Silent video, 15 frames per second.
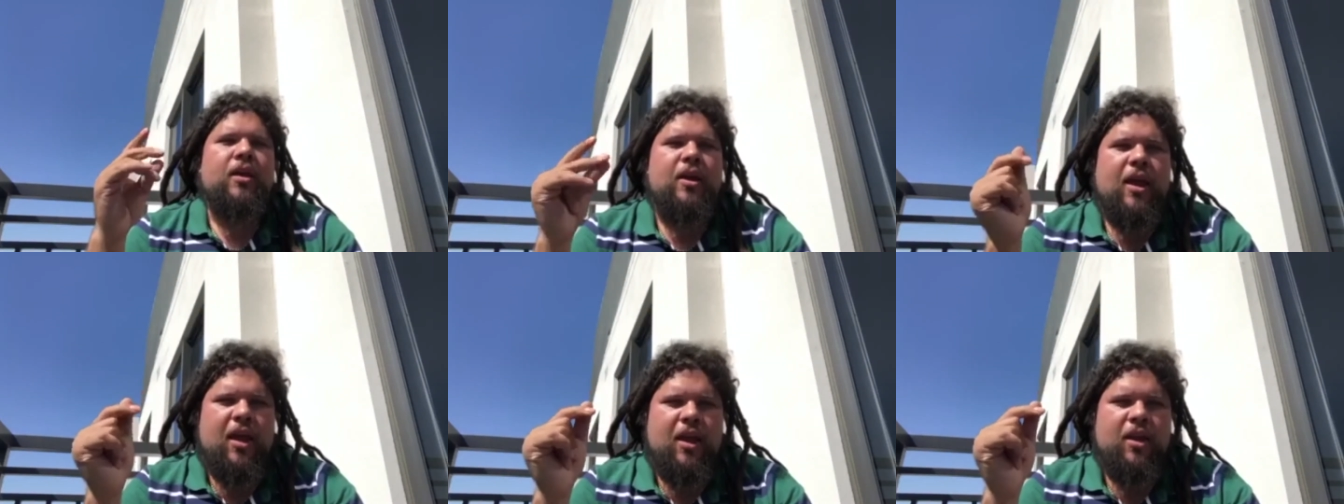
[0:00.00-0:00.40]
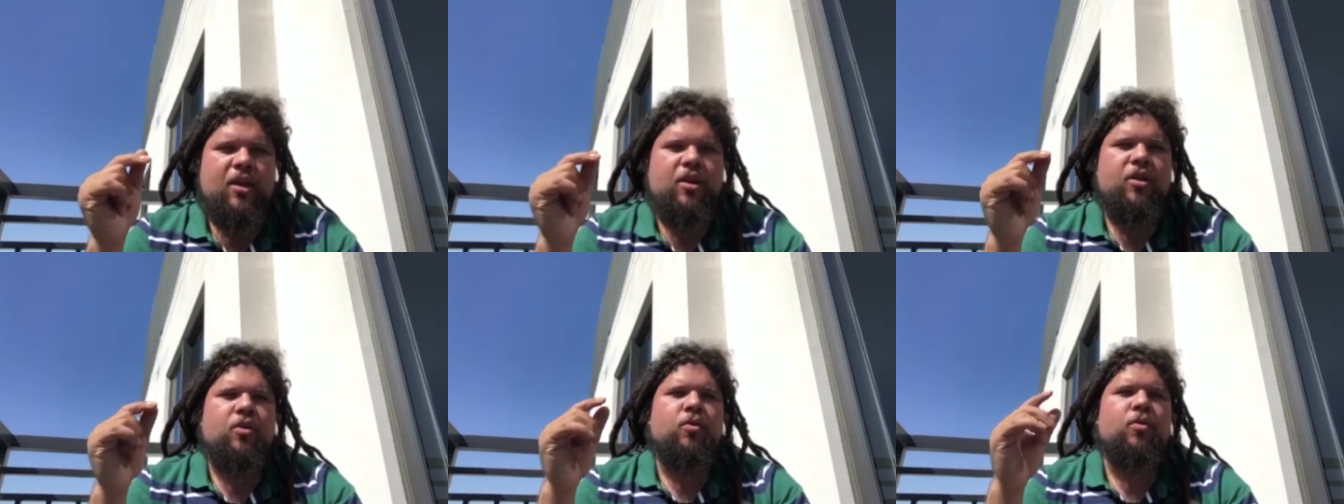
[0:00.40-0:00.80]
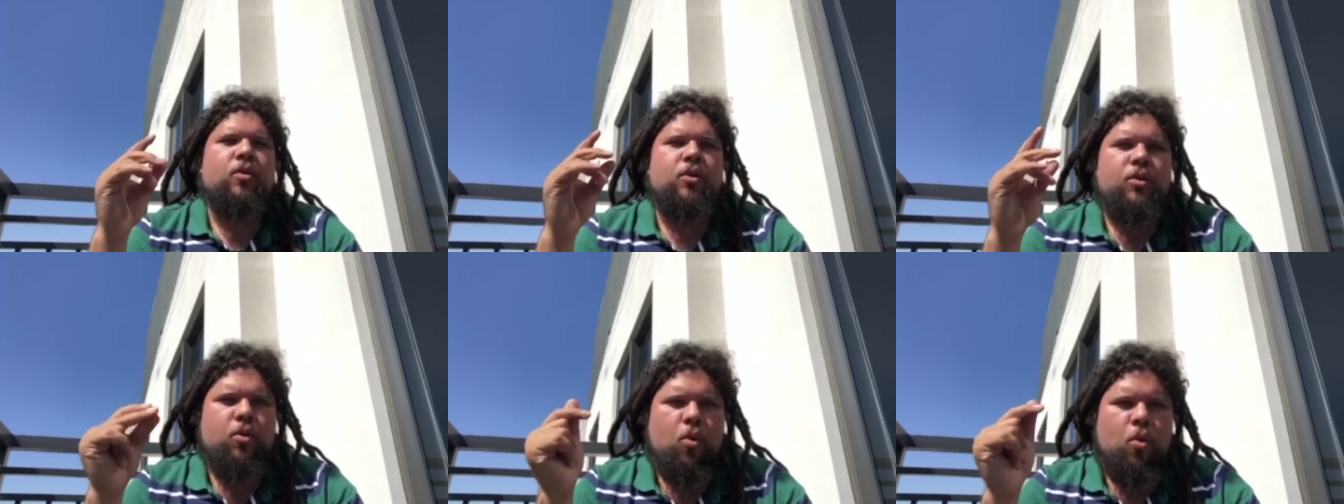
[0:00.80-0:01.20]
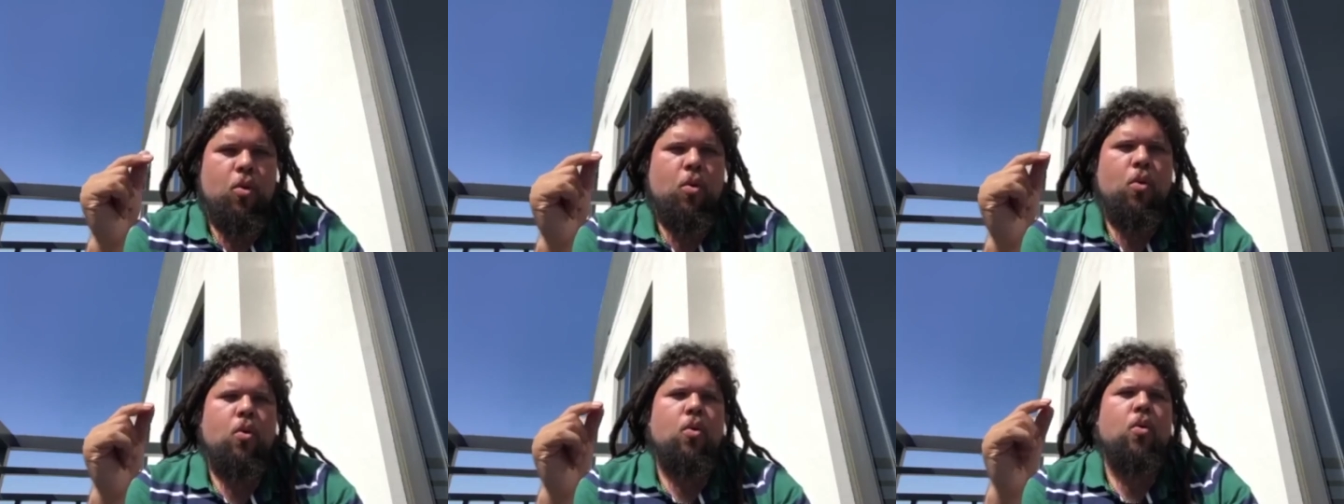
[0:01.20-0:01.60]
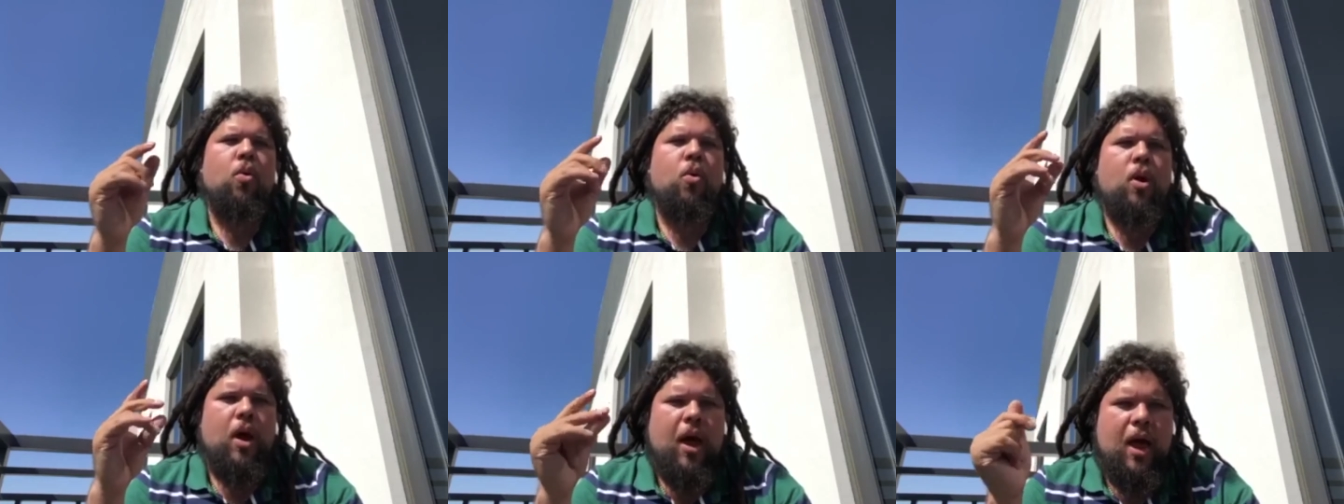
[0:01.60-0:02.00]
then you'll
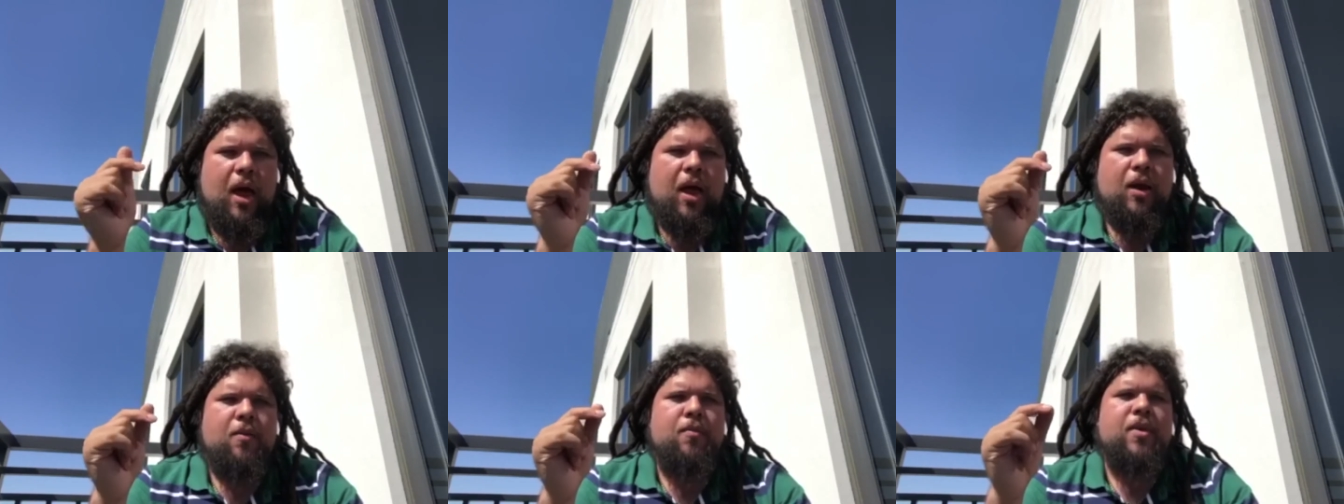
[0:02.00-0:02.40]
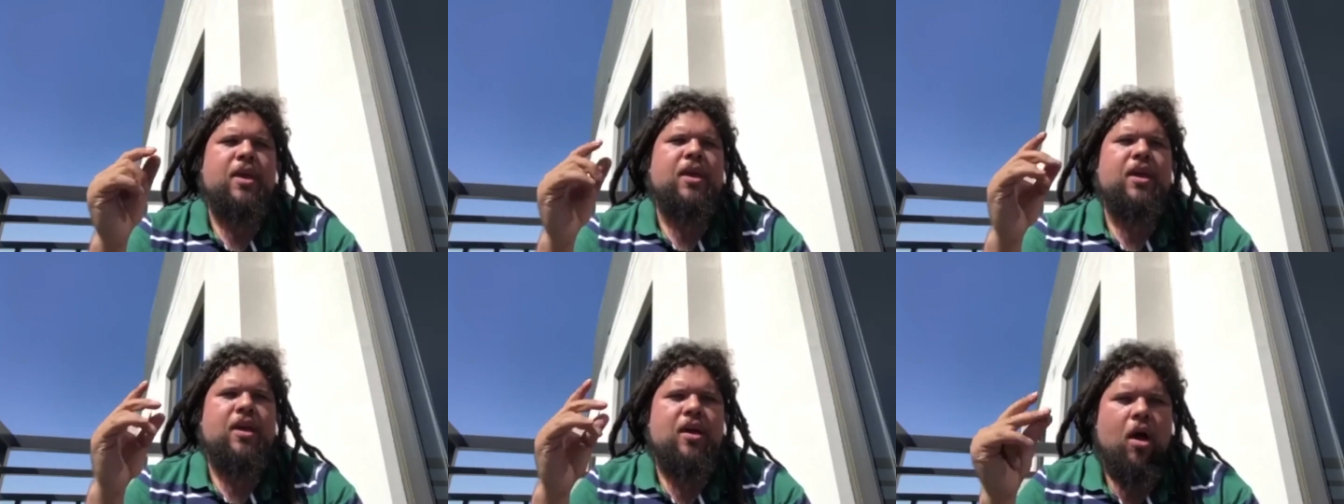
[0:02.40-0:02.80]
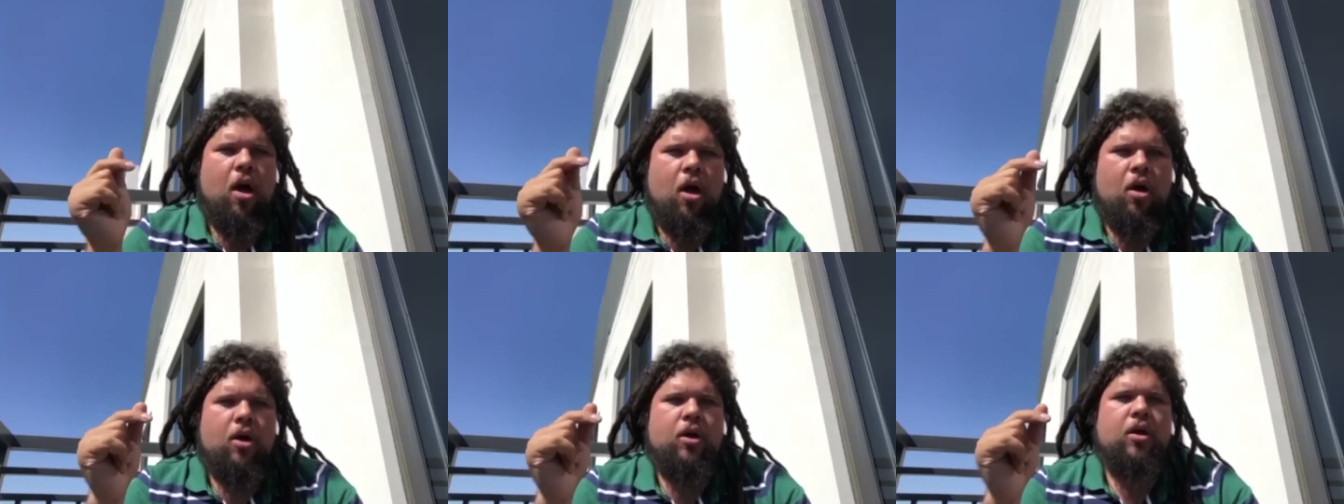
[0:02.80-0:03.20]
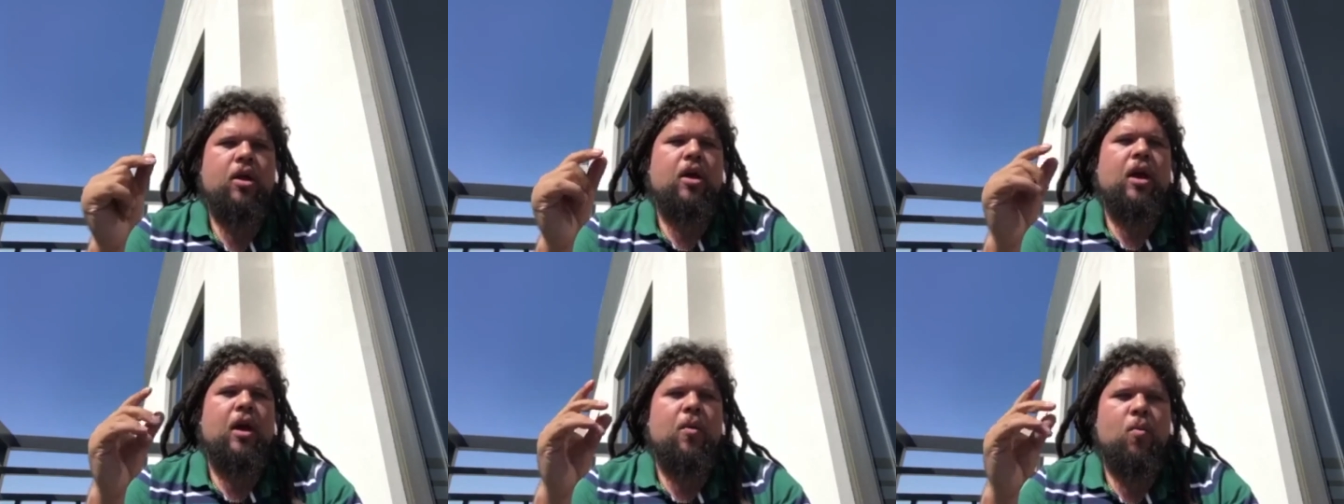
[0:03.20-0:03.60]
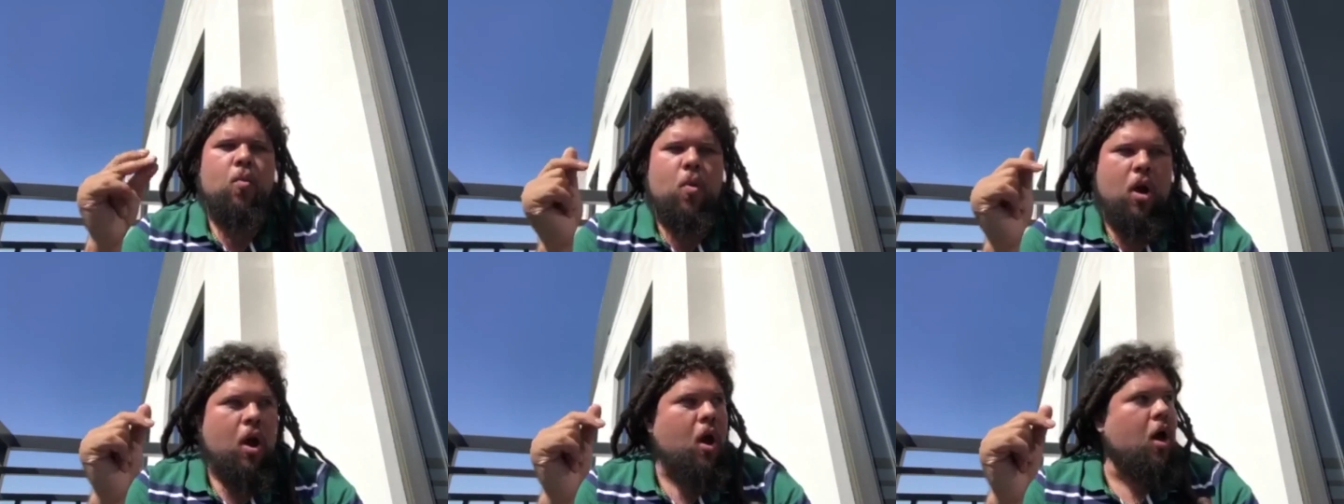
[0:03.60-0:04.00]
know I'll be gone. I'm
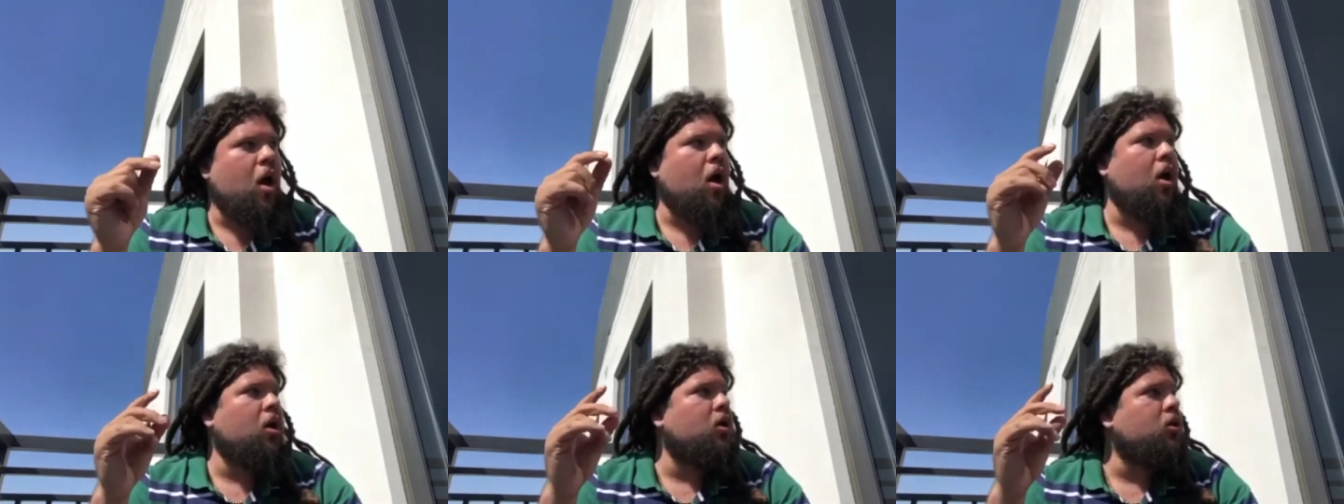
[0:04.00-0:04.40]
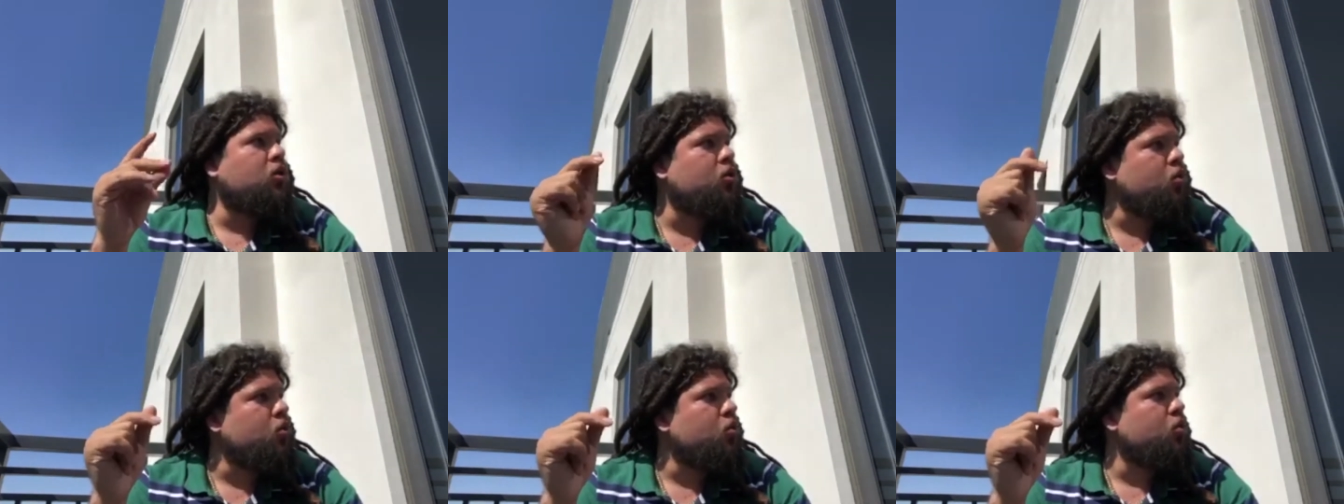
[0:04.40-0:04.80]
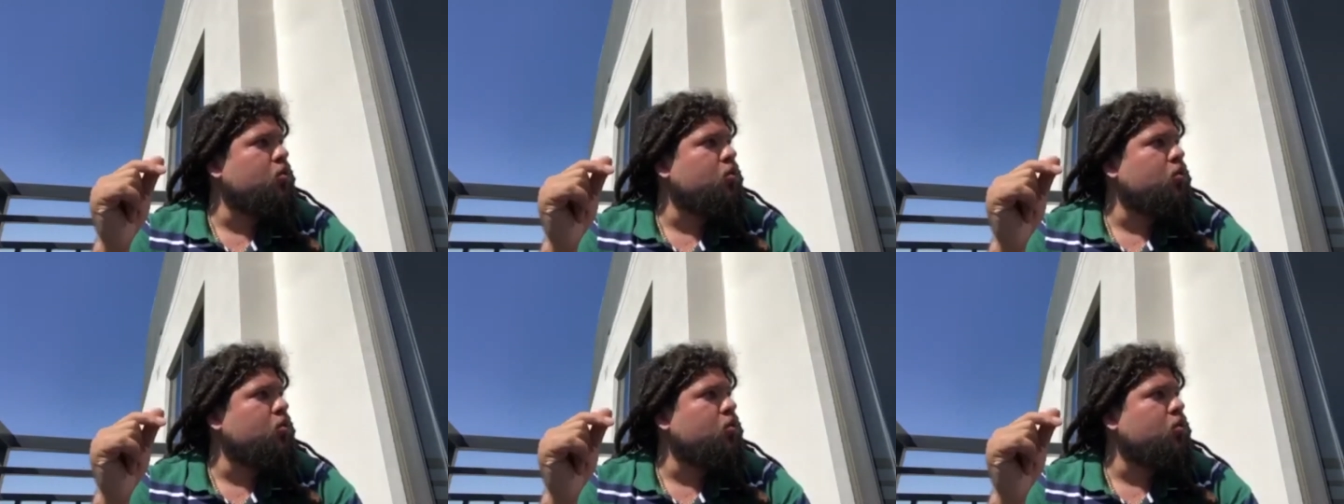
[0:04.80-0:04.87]
1, 2,